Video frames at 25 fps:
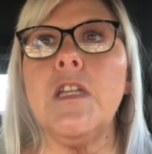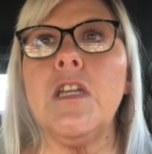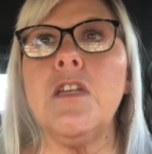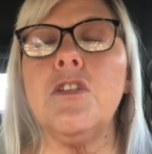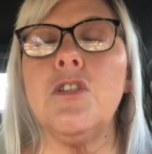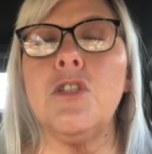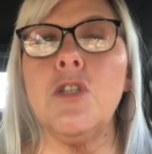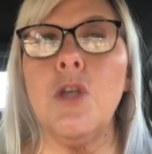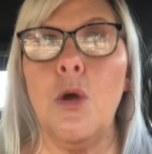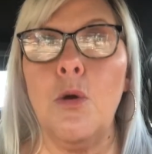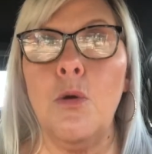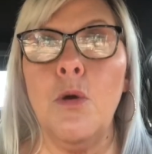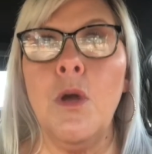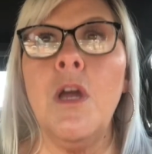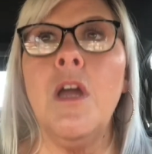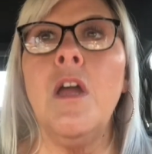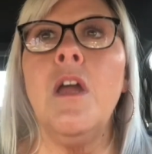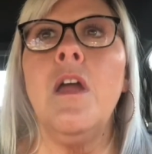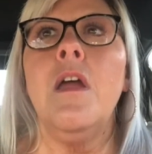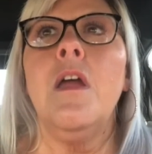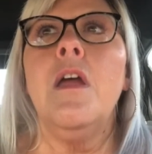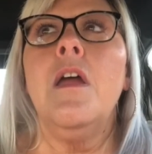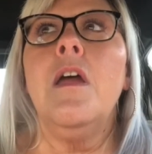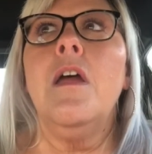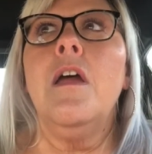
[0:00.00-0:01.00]
So
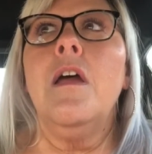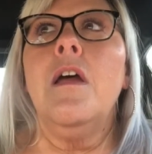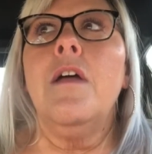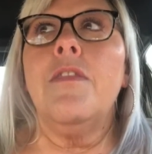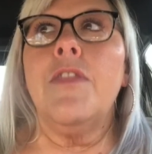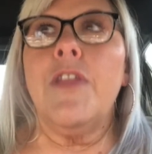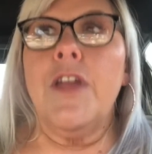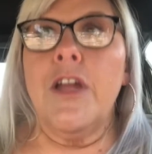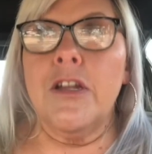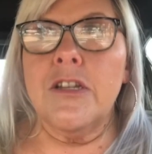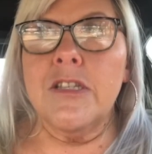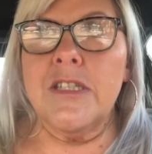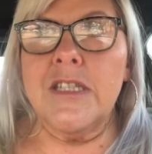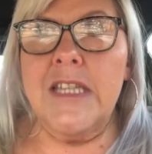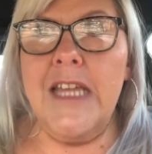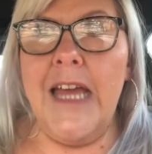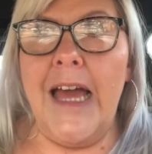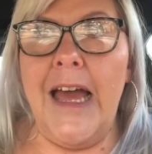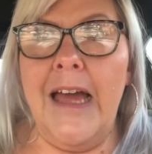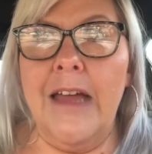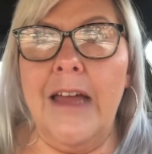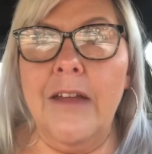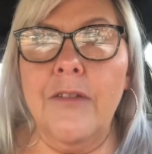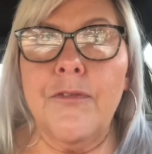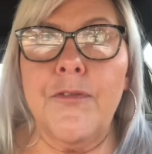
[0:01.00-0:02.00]
there's
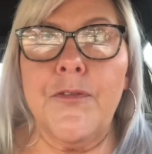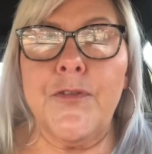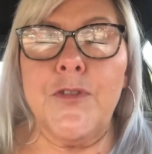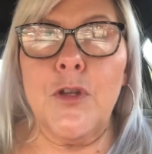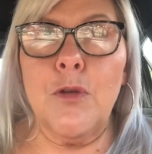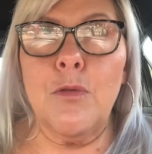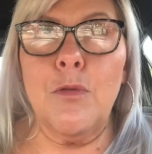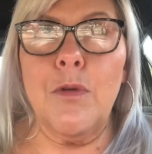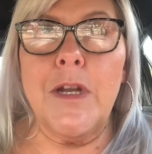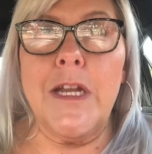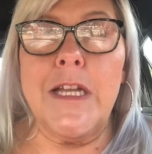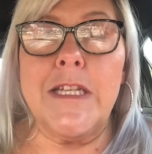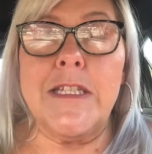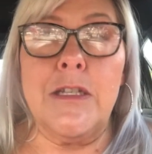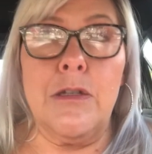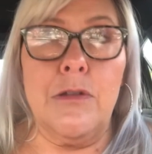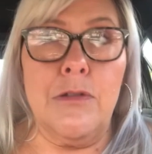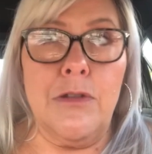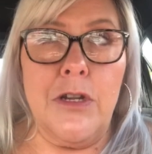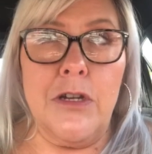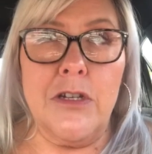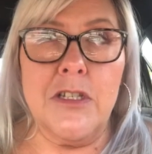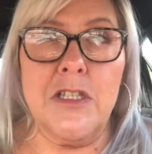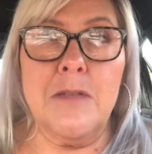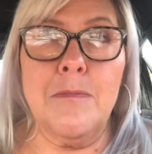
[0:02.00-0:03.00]
that. So what I do,
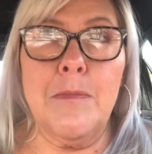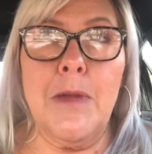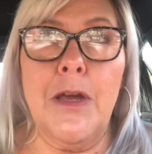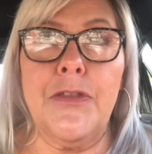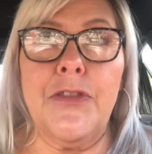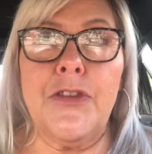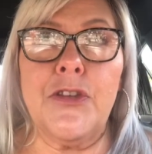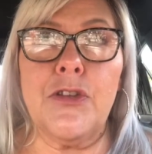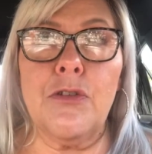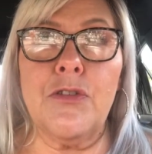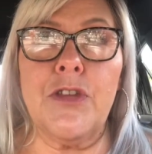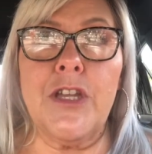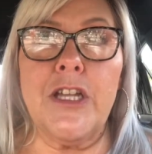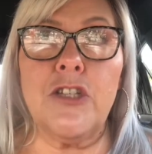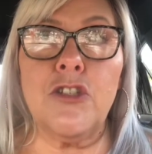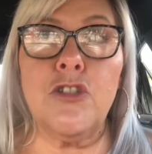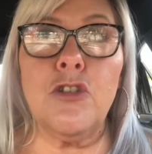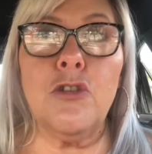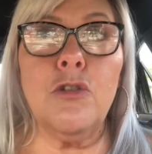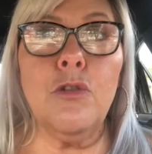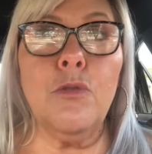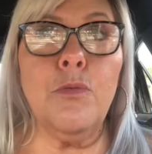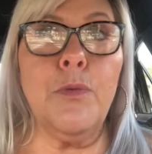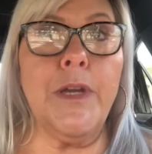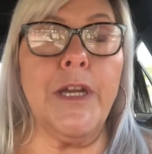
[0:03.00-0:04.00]
there's a month. So then
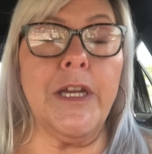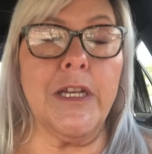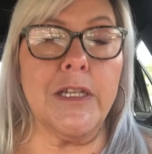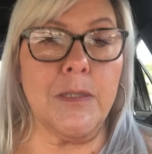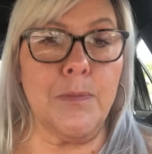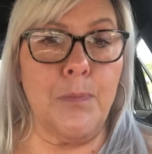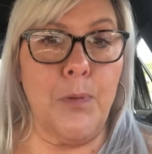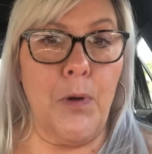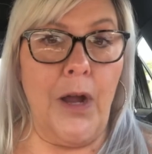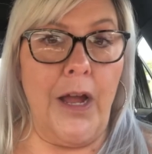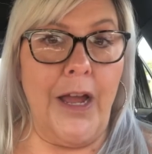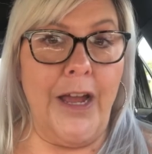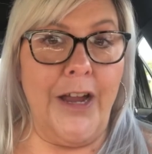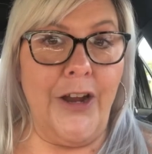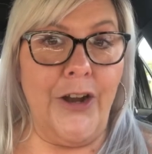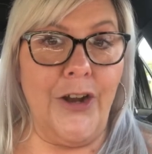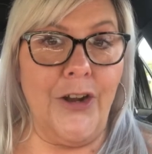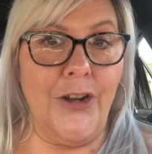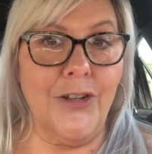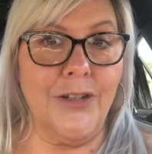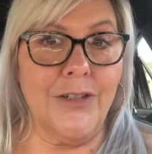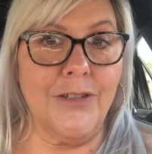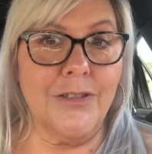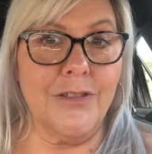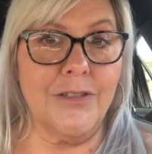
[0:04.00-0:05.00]
2 weeks
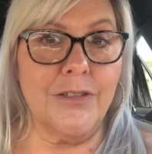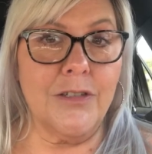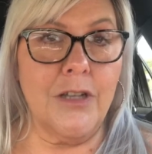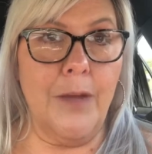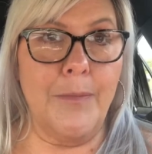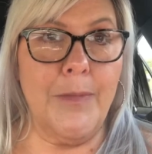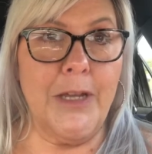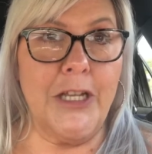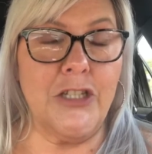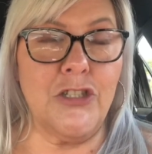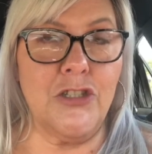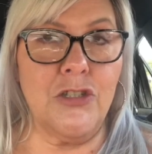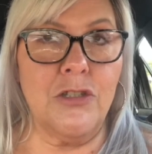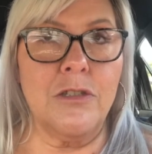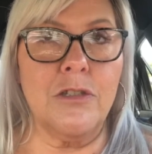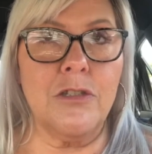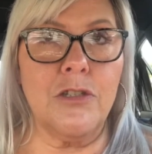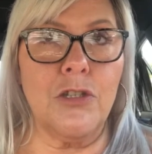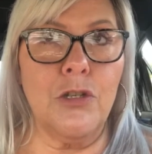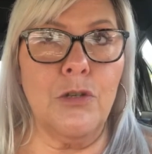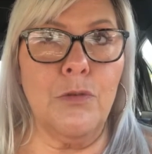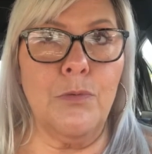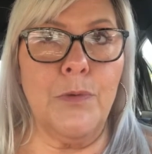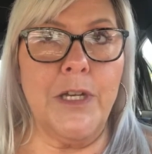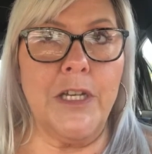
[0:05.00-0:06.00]
prior
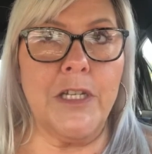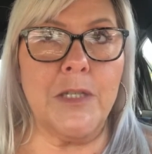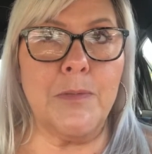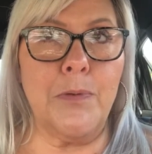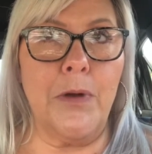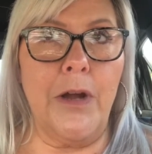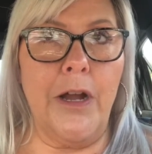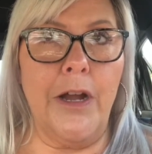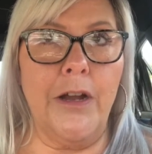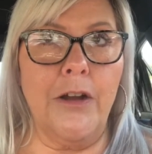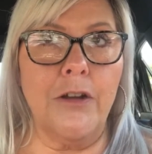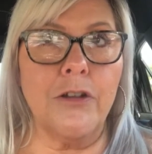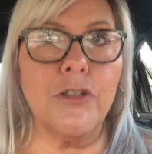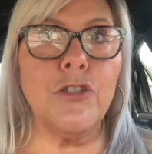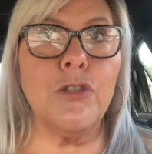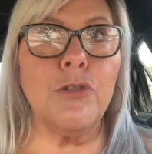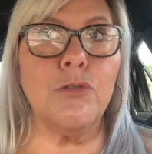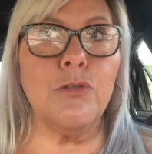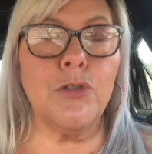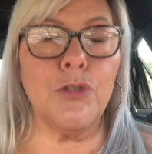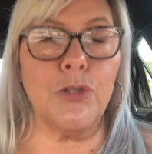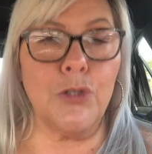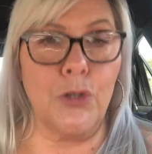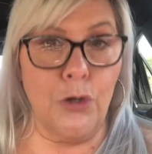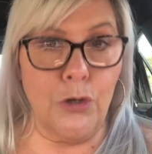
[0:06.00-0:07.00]
to
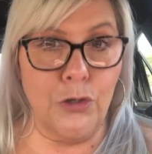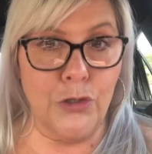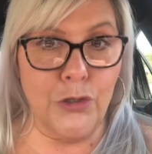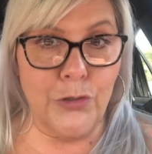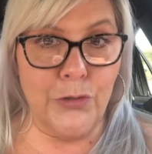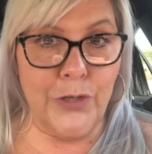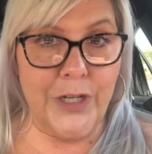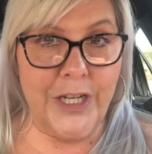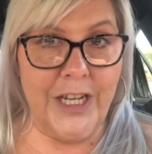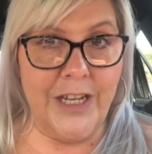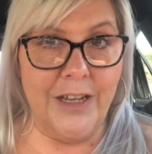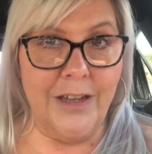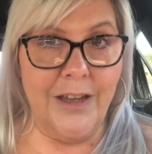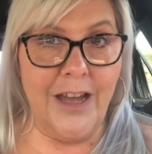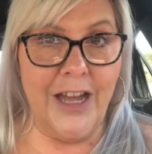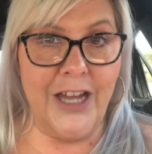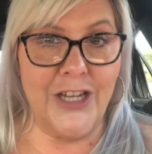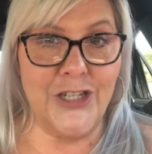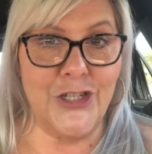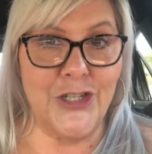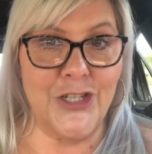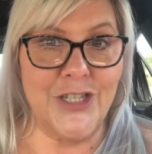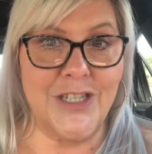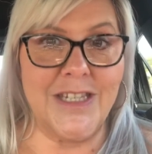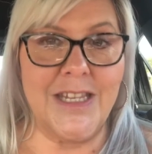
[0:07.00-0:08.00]
surgery, I
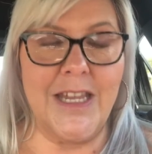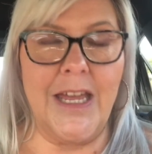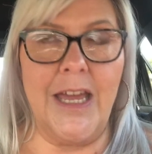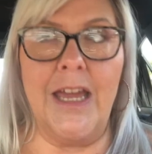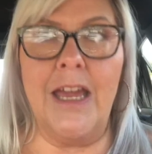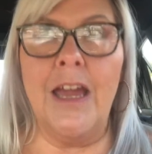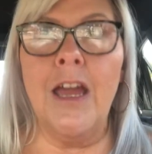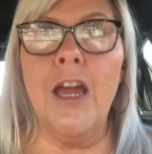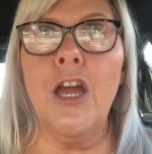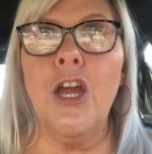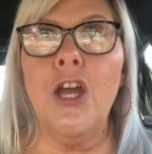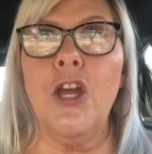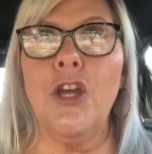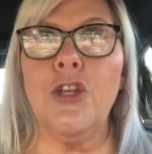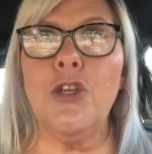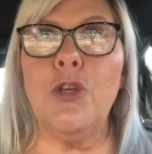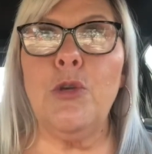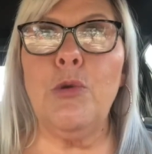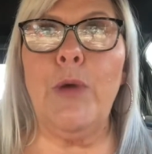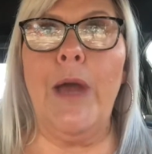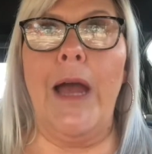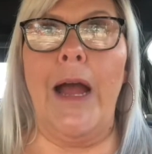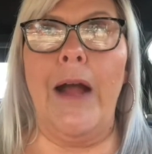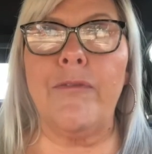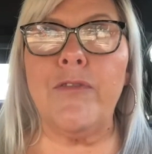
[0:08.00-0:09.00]
should say,
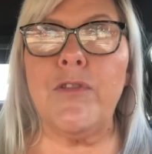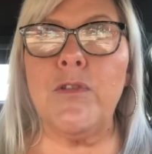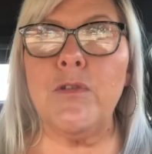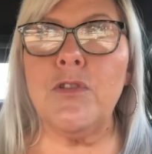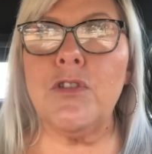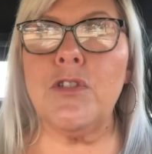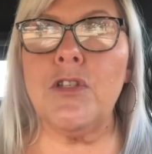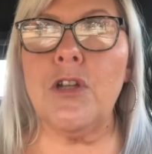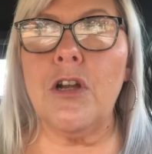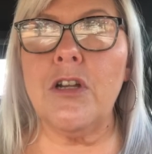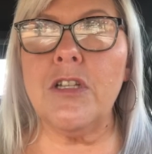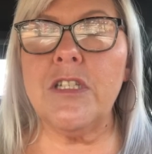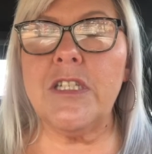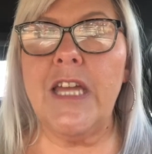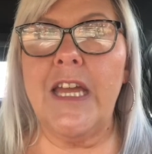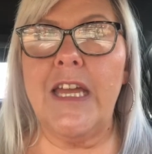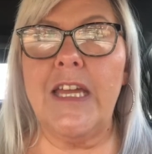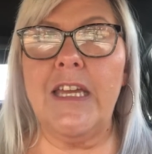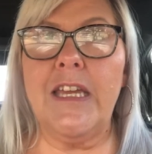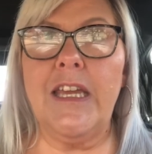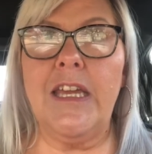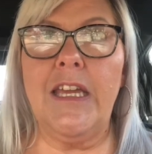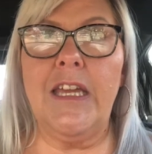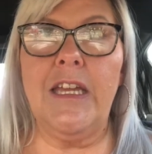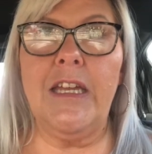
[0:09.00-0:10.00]
you have to start
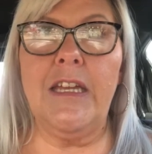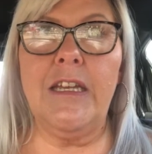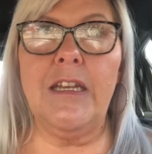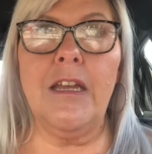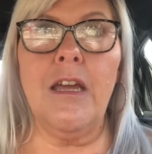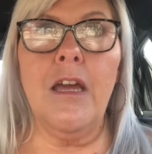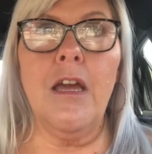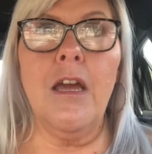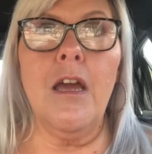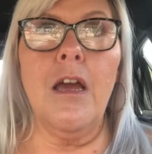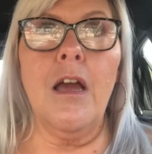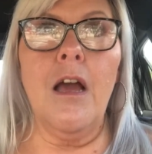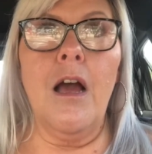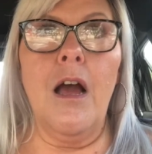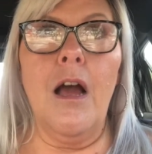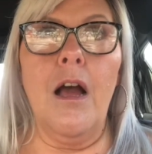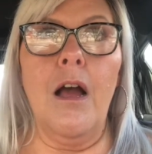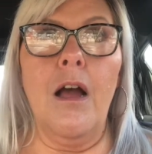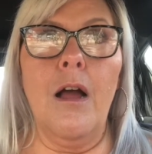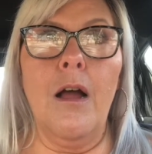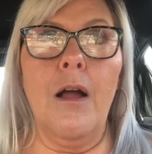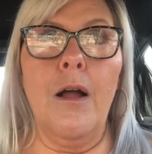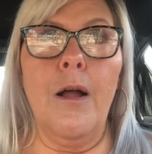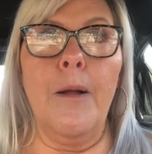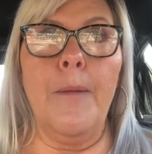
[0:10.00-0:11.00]
taking
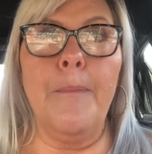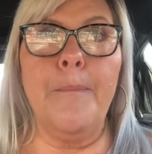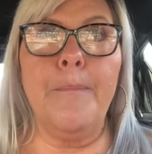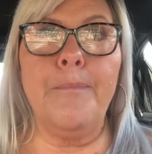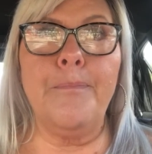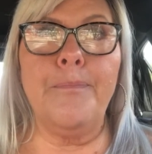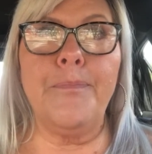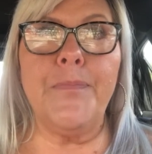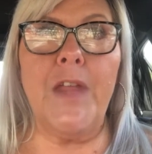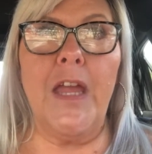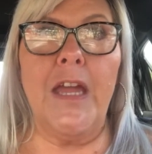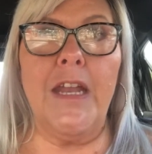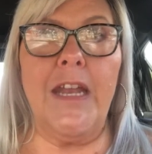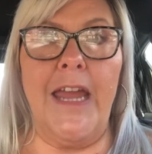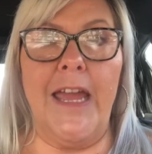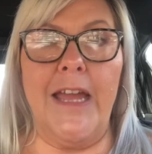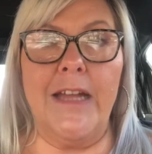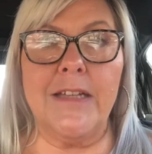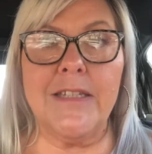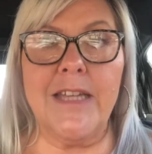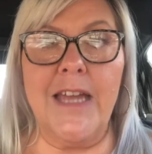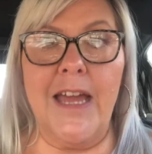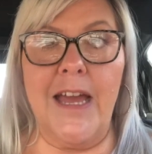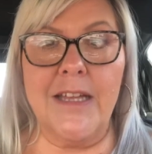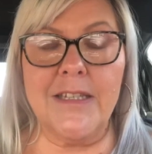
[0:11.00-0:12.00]
an
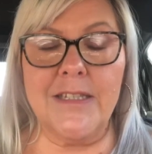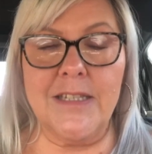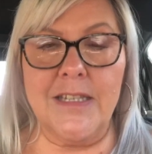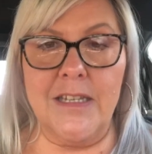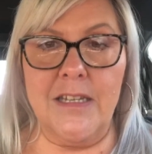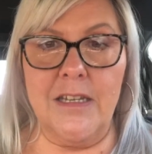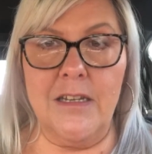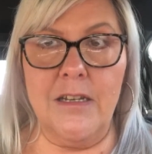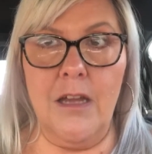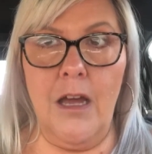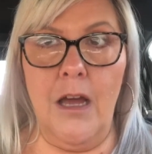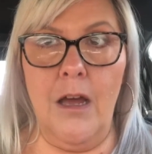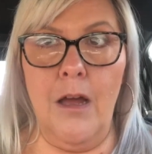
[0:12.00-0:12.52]
antacid.